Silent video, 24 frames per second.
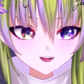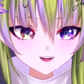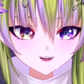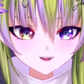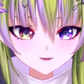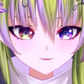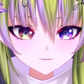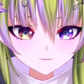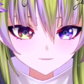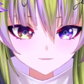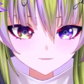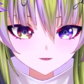It
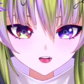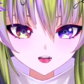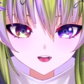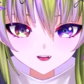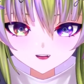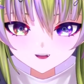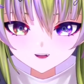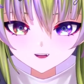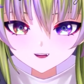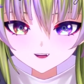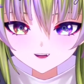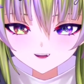is
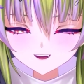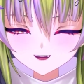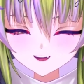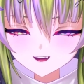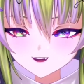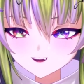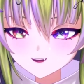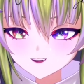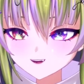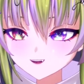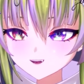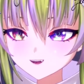bigger
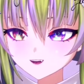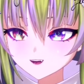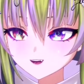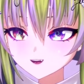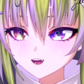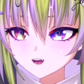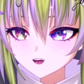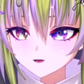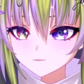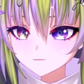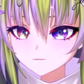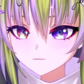than
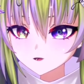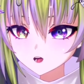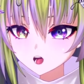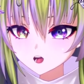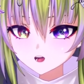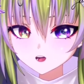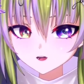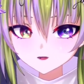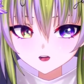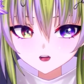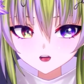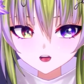the
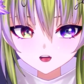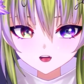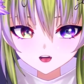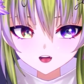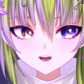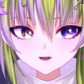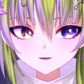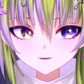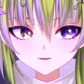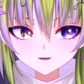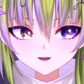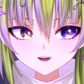
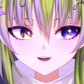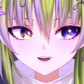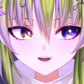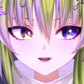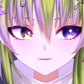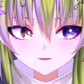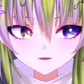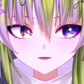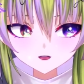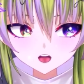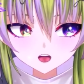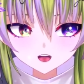
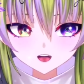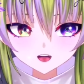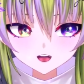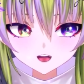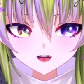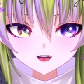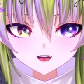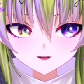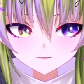first Switch.